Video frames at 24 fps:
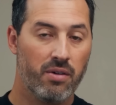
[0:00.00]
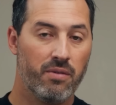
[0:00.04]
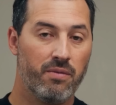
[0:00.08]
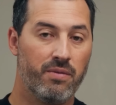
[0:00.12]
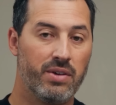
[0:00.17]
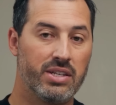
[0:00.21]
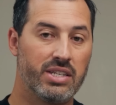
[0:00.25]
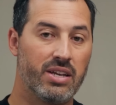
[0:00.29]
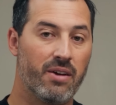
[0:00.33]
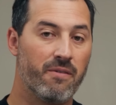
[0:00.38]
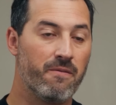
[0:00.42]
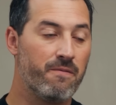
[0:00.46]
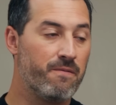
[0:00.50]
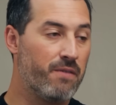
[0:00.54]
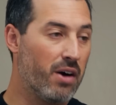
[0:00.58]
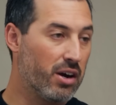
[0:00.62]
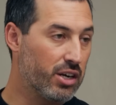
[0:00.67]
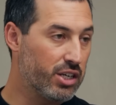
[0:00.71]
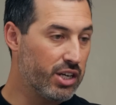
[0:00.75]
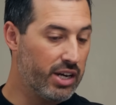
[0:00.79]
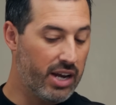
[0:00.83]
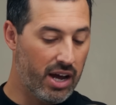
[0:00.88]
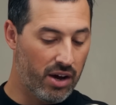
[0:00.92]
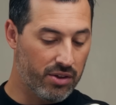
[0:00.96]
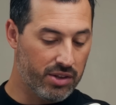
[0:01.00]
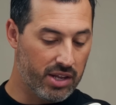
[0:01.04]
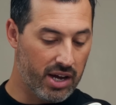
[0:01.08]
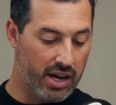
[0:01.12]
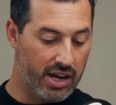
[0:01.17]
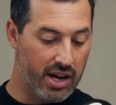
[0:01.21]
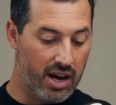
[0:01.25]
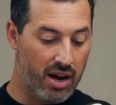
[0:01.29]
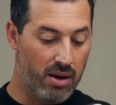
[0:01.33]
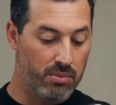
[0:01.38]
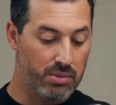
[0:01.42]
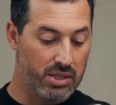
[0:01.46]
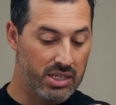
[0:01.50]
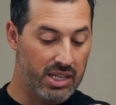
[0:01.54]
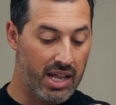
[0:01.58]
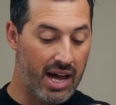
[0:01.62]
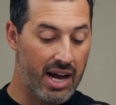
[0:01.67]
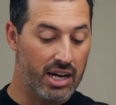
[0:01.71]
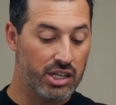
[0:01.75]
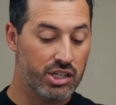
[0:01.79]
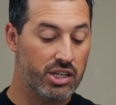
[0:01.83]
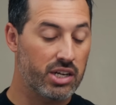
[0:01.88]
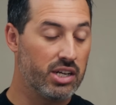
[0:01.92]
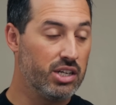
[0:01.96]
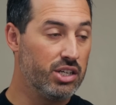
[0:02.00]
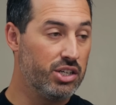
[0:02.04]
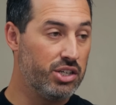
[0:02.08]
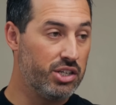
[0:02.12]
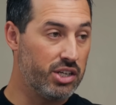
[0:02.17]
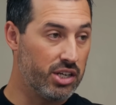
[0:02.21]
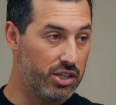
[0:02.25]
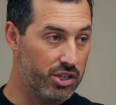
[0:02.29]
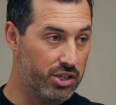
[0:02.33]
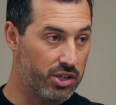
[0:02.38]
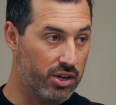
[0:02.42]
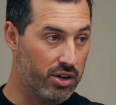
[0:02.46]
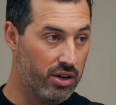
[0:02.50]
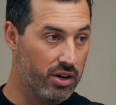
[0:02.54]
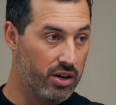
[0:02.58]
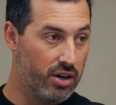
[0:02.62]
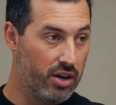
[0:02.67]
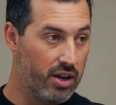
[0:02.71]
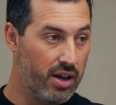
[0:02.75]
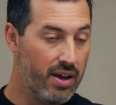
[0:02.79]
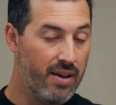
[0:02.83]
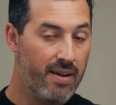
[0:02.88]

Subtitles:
Visit functionhealth.com/ginger